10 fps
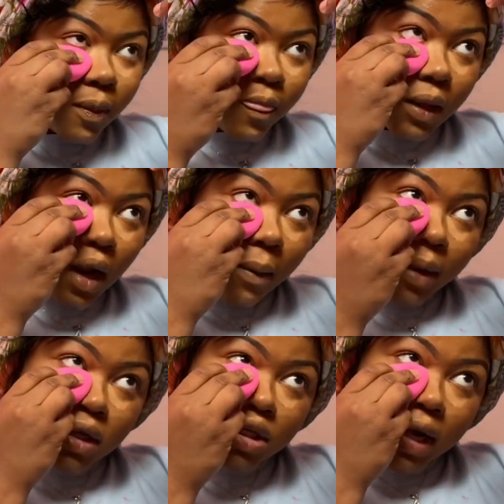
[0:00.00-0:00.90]
And I
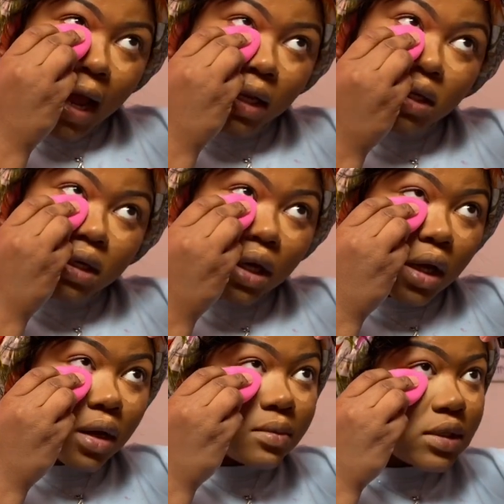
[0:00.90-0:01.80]
make sure that I look
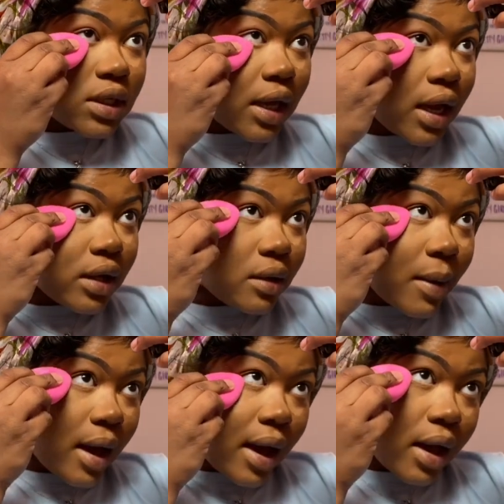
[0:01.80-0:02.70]
up to get under
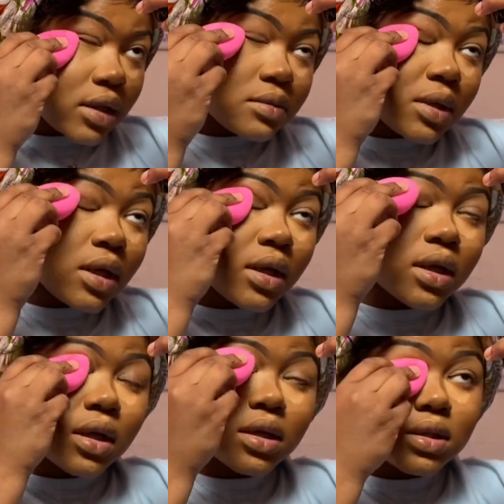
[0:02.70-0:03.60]
my eyes,
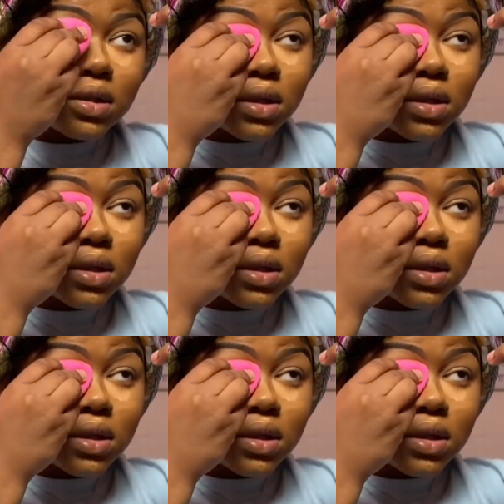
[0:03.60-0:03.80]
because